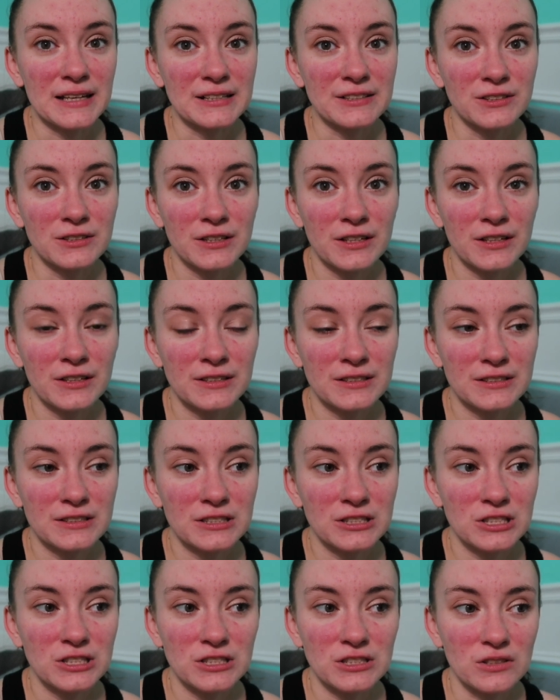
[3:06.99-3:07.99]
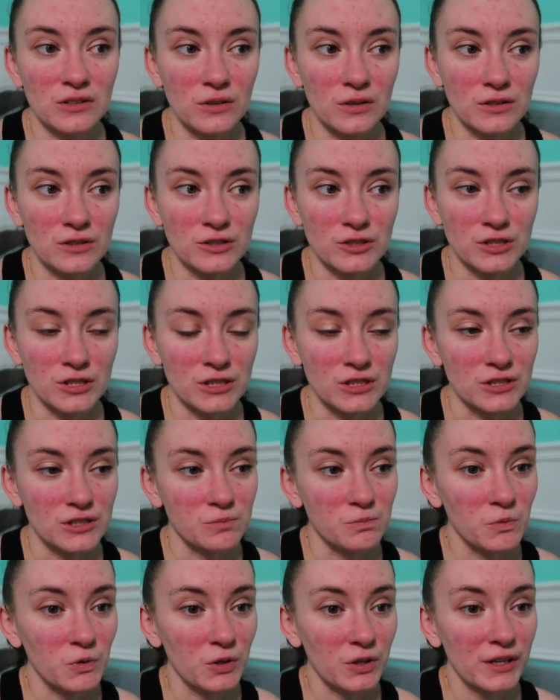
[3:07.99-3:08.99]
I took care of the dishes and laundry
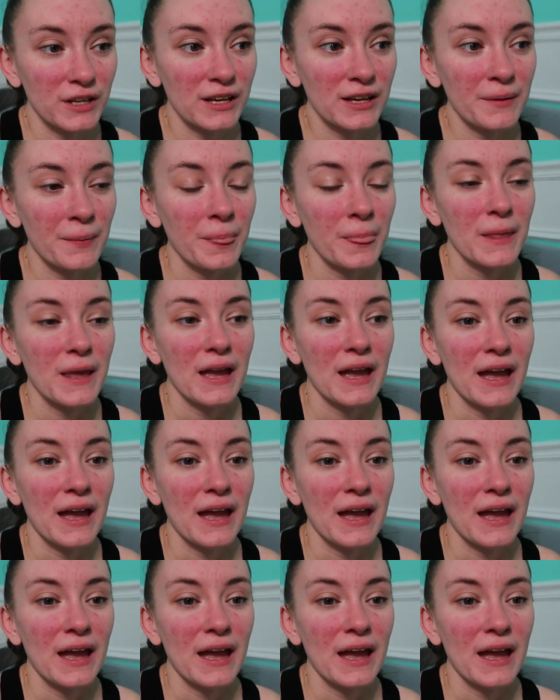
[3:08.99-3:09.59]
this morning,